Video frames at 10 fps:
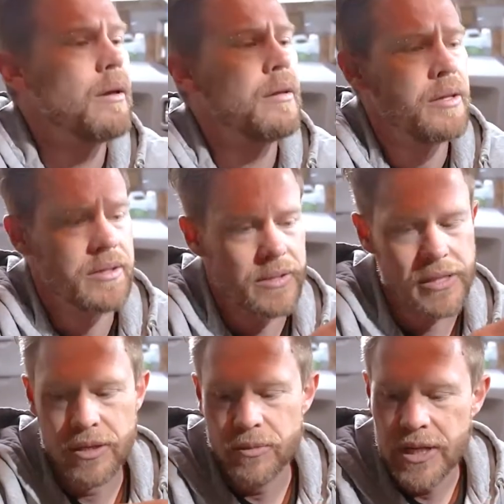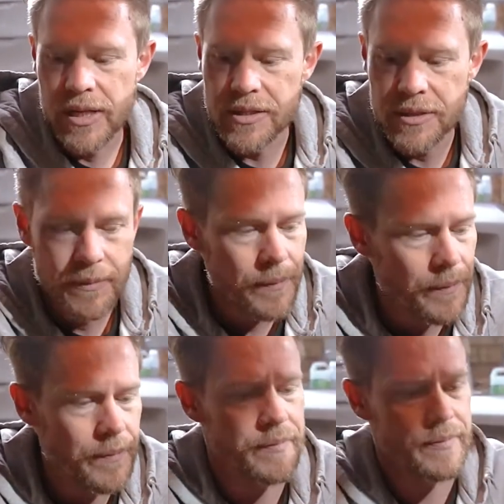That's the other one out.
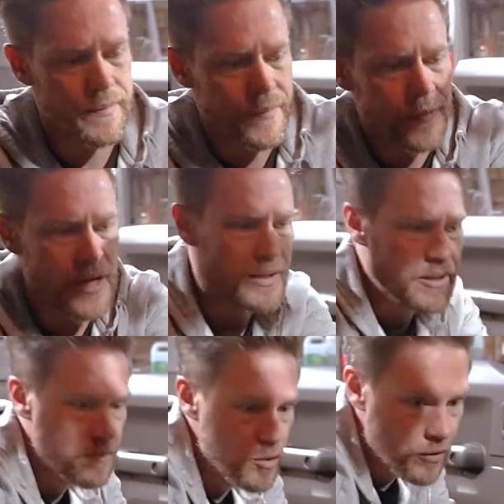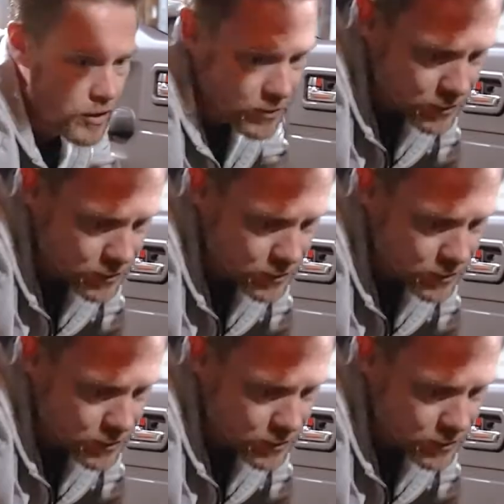Now let's move over